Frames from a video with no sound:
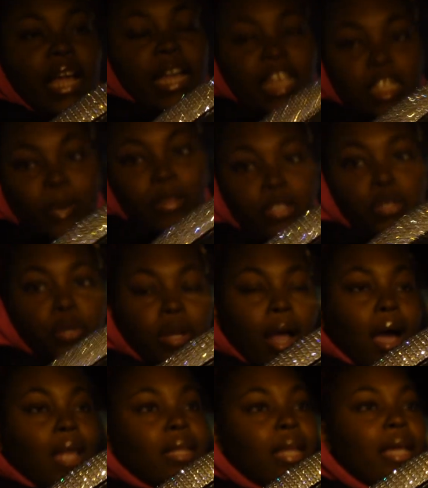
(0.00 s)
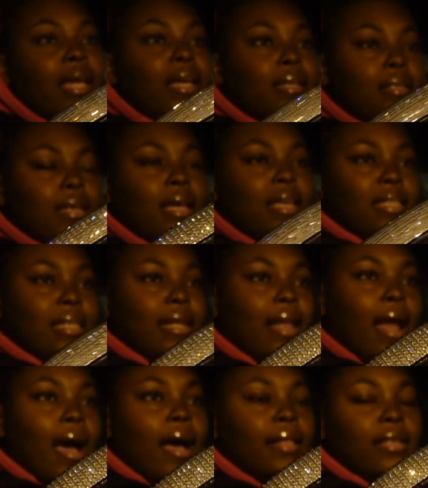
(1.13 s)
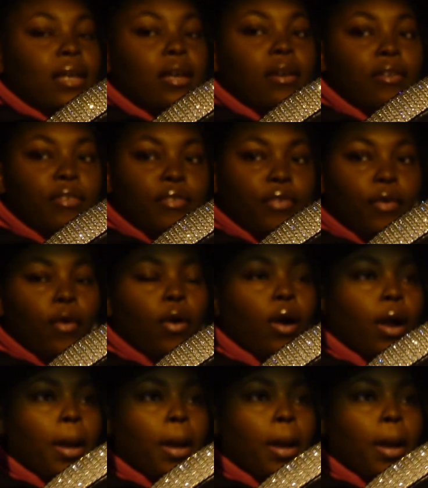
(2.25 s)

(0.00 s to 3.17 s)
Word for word: and especially during the holidays, is not for